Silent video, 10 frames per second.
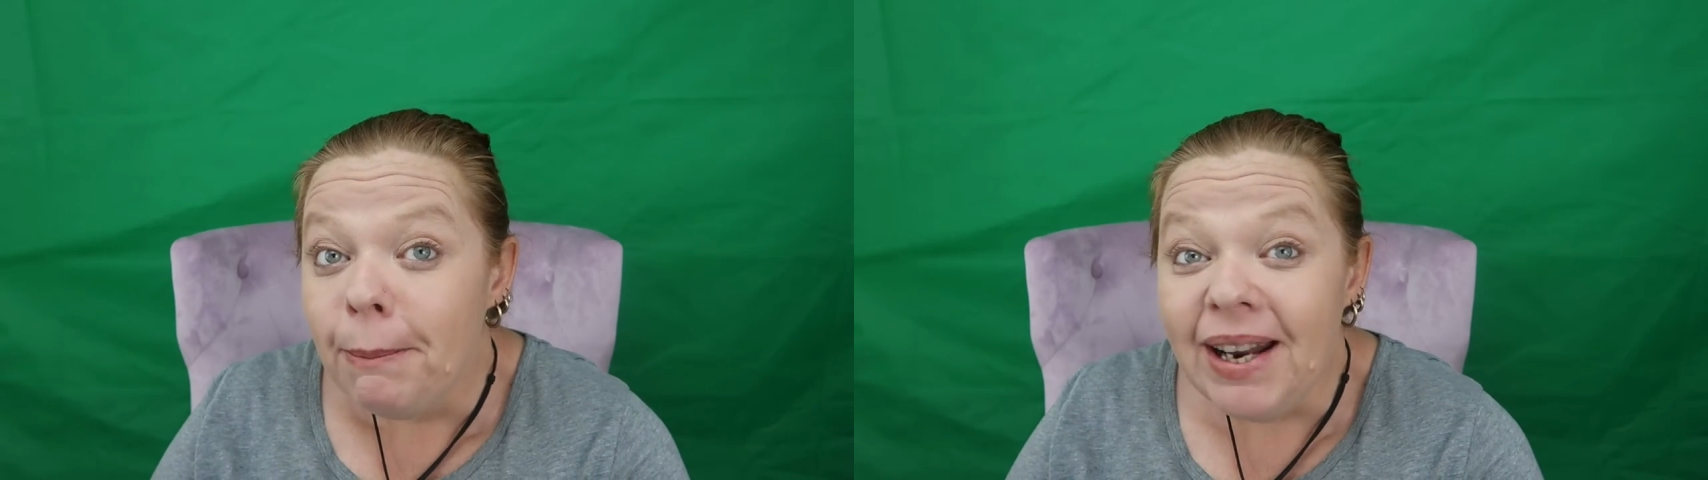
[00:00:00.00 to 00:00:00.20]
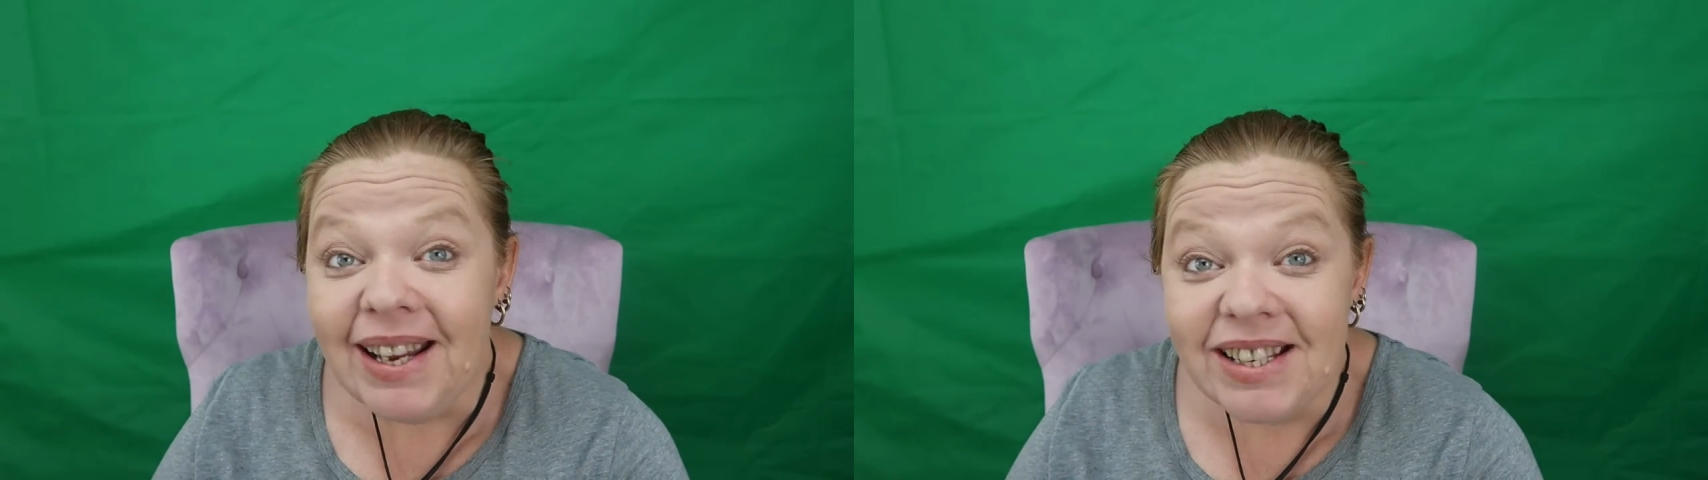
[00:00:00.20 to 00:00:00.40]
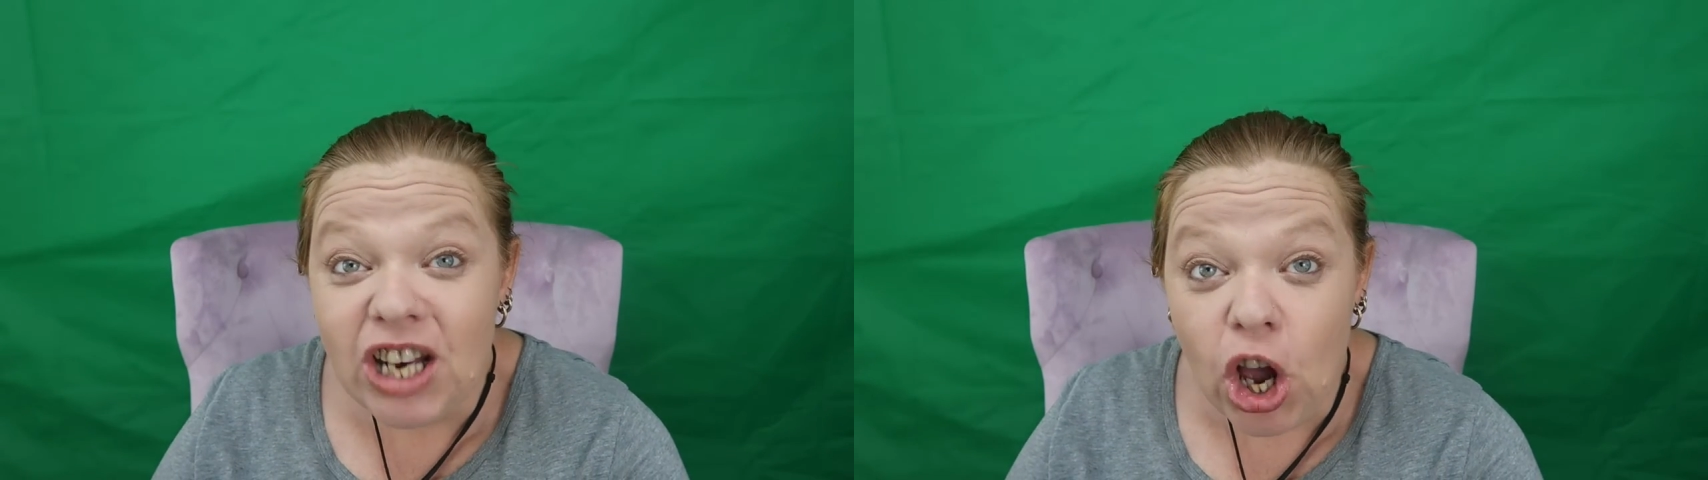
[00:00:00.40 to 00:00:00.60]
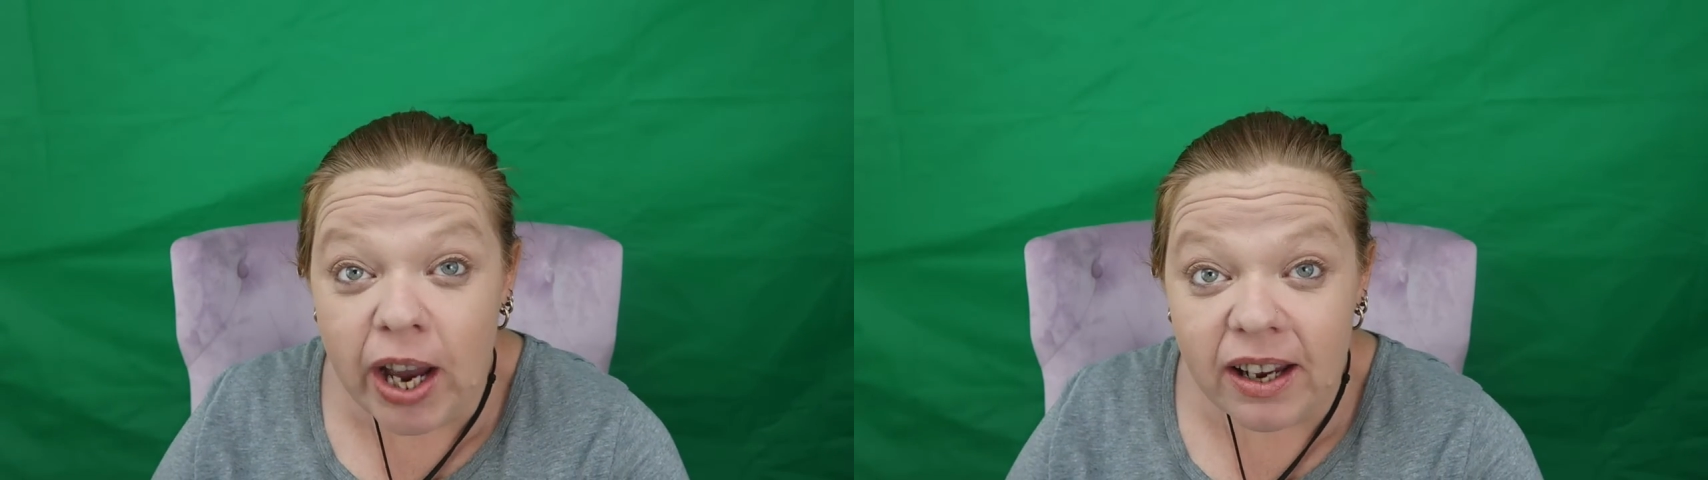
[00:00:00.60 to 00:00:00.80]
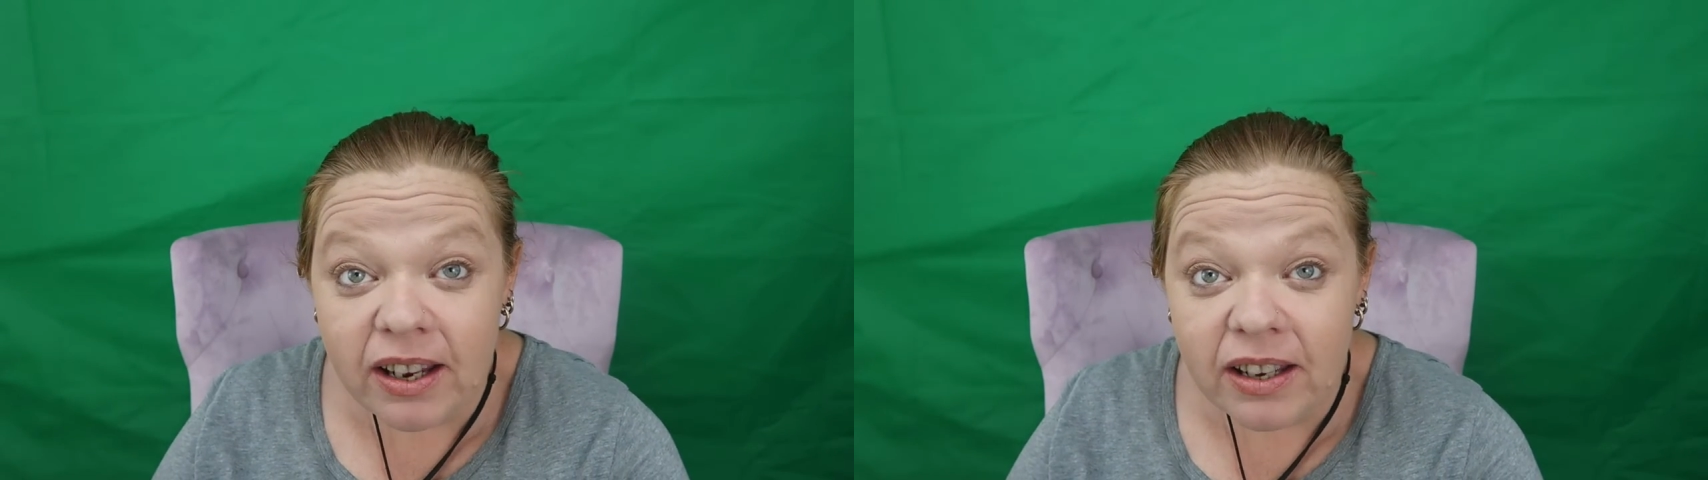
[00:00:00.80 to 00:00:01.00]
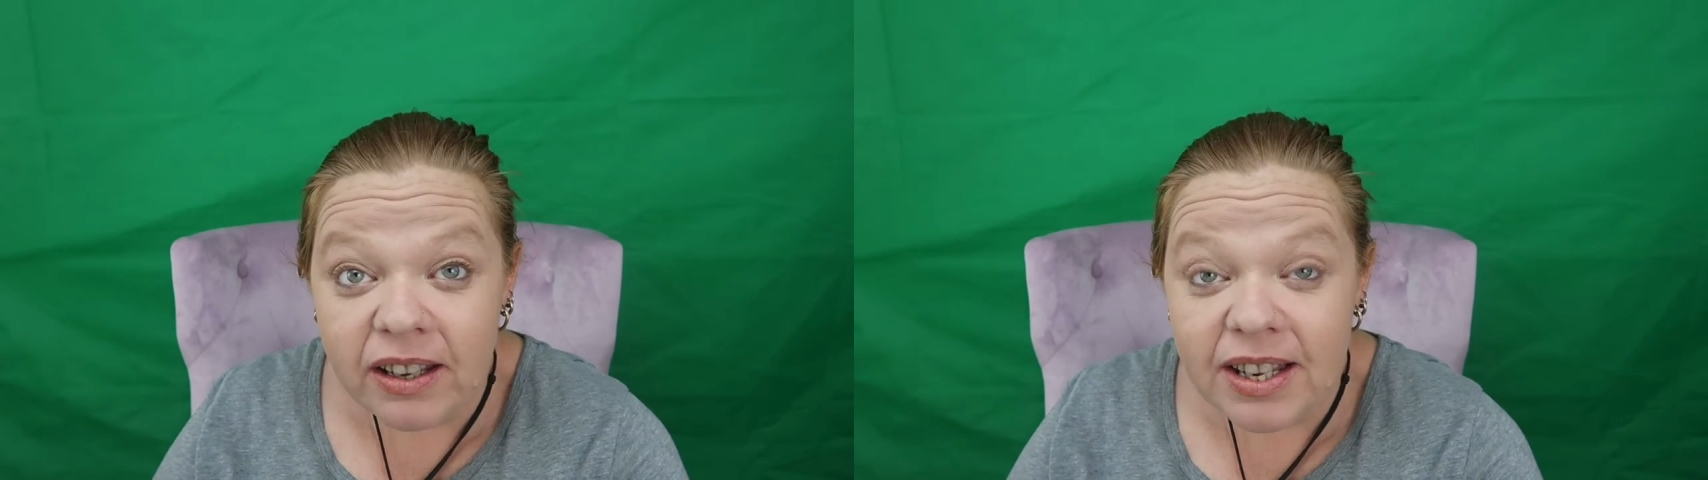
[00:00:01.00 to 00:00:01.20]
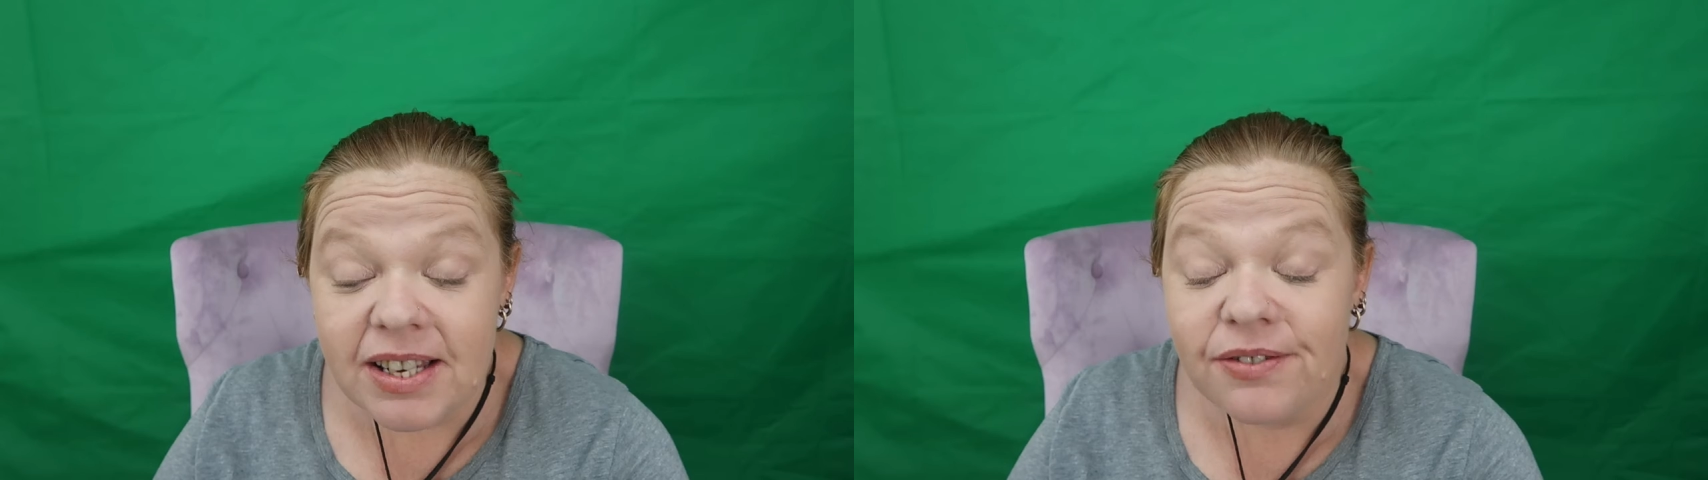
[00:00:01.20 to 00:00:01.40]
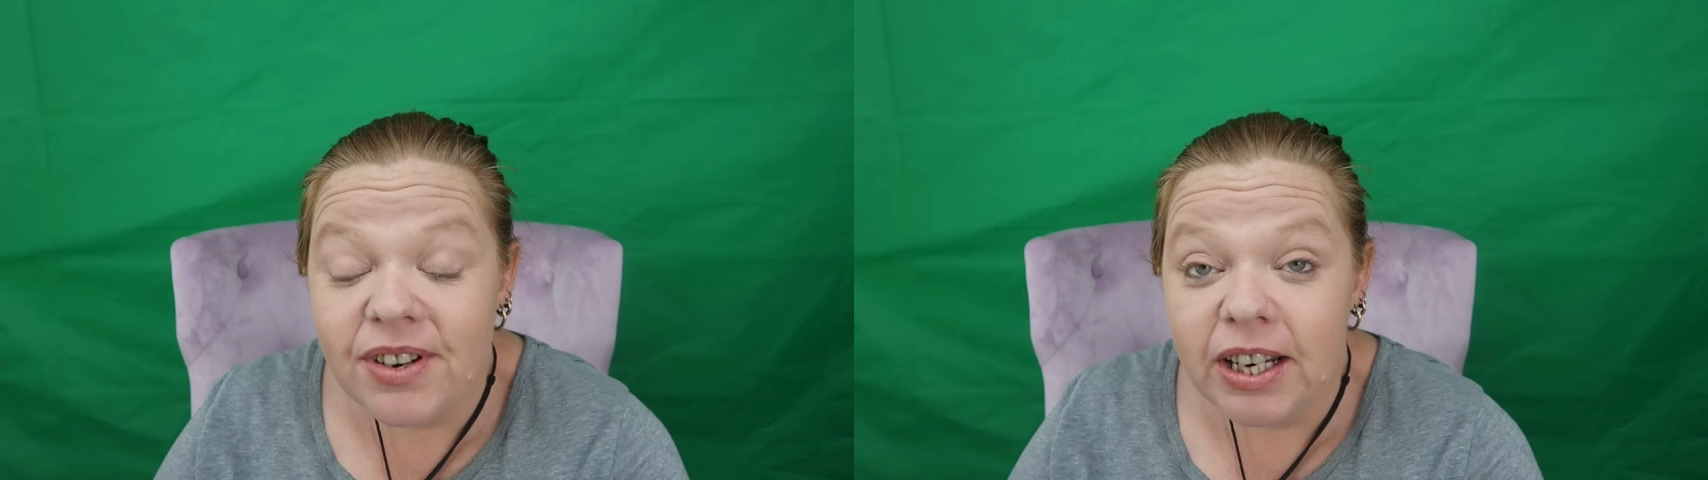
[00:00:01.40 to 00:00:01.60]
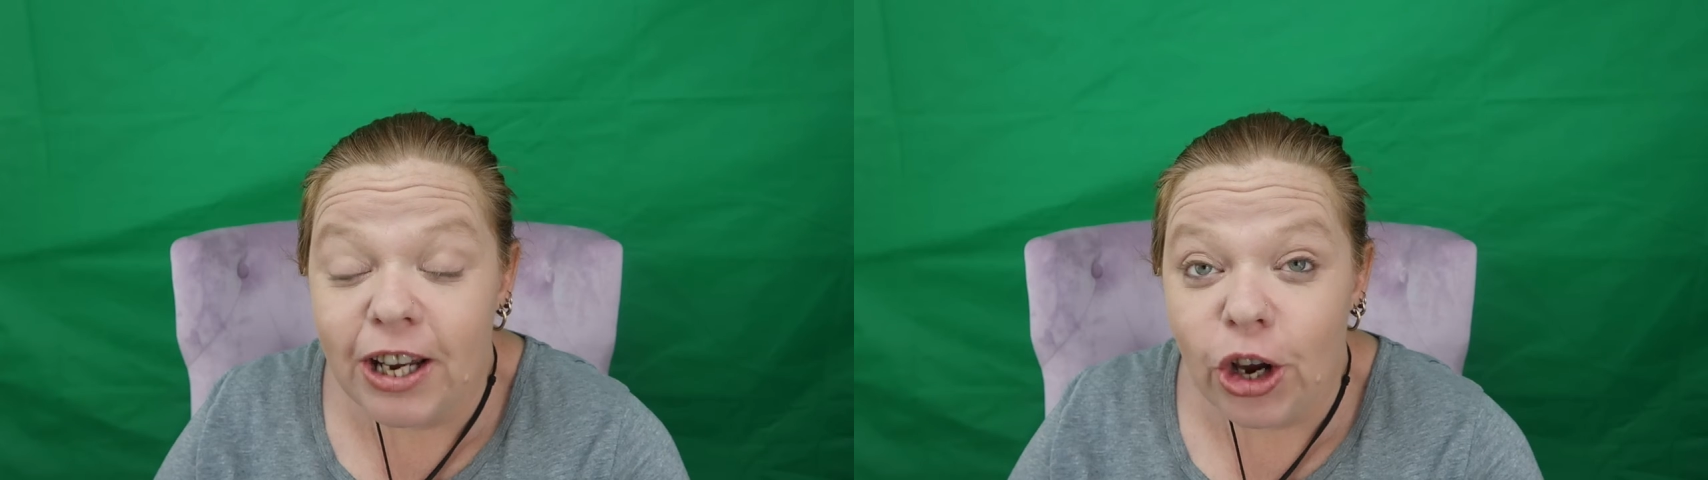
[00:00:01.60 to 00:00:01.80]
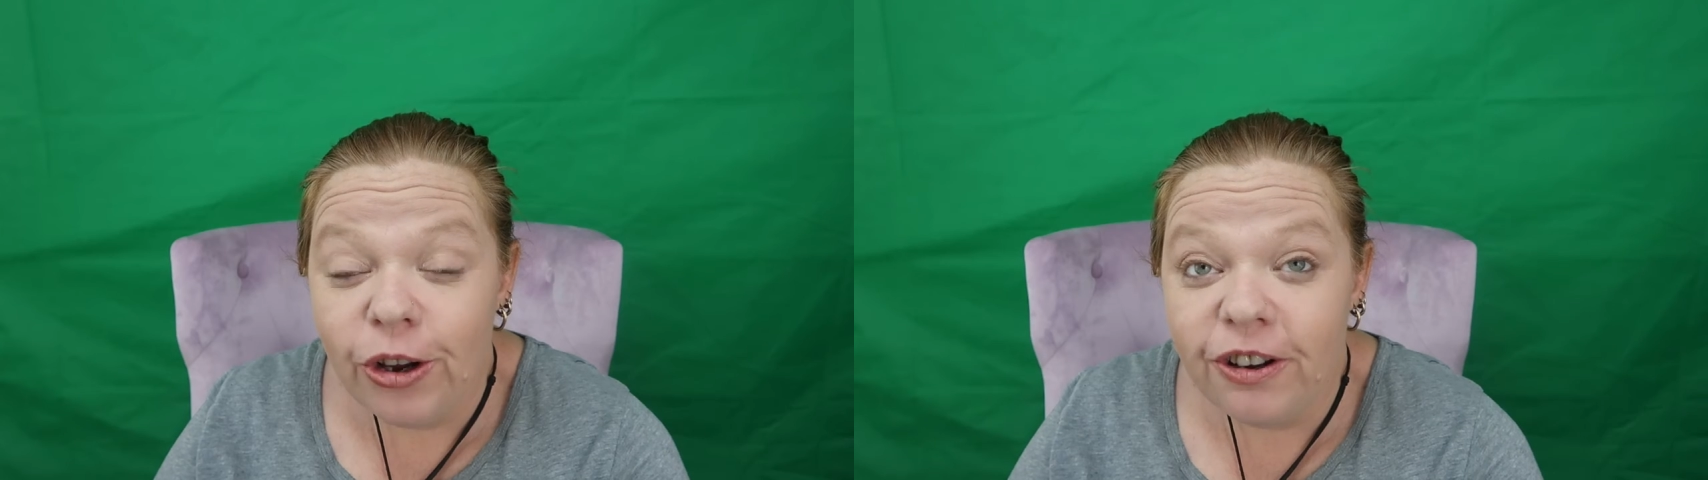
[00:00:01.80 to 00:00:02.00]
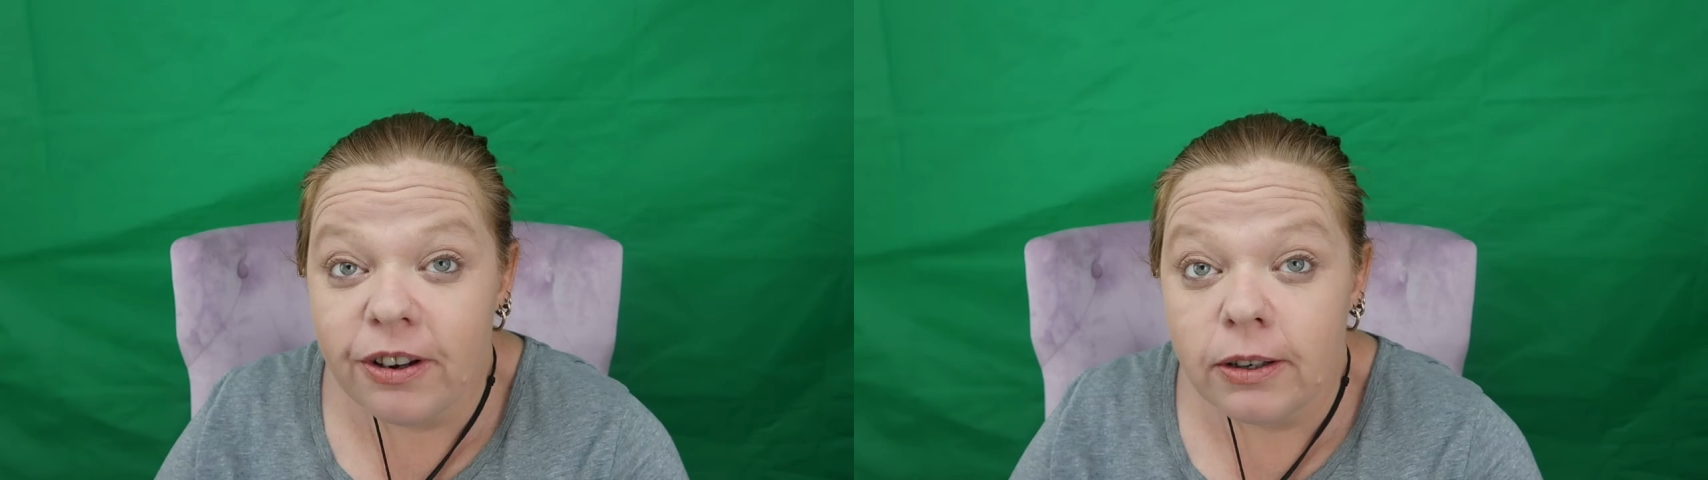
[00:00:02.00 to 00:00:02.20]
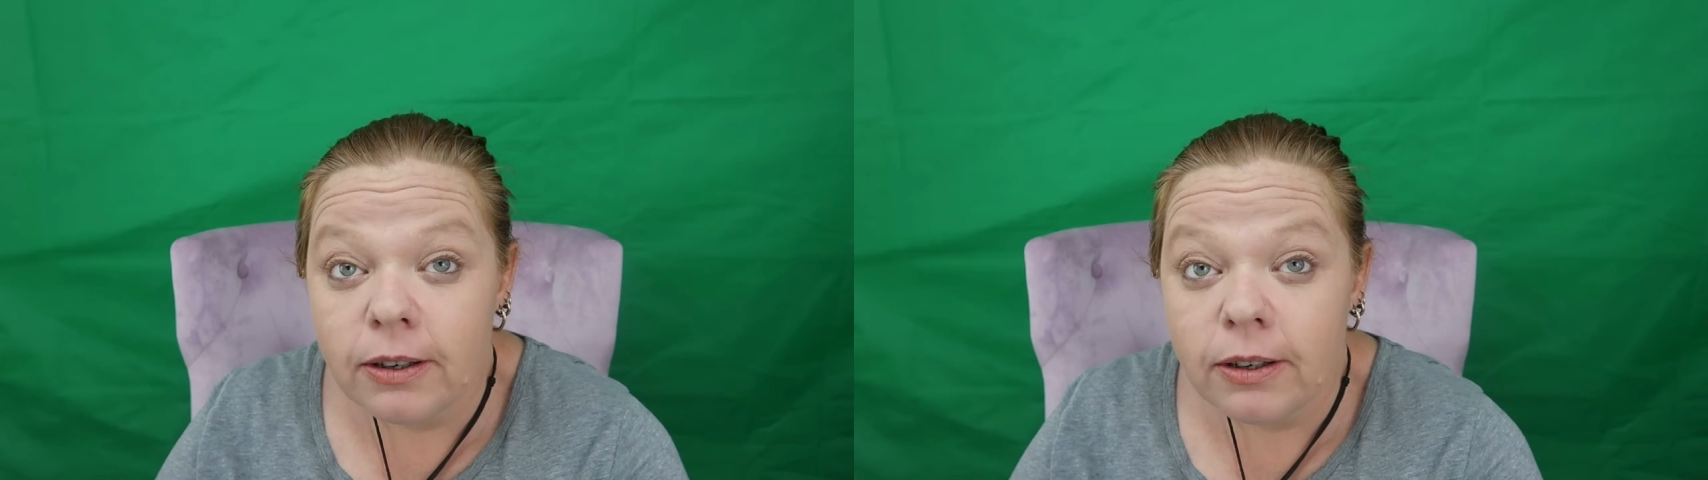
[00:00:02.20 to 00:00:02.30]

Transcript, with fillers: please like this video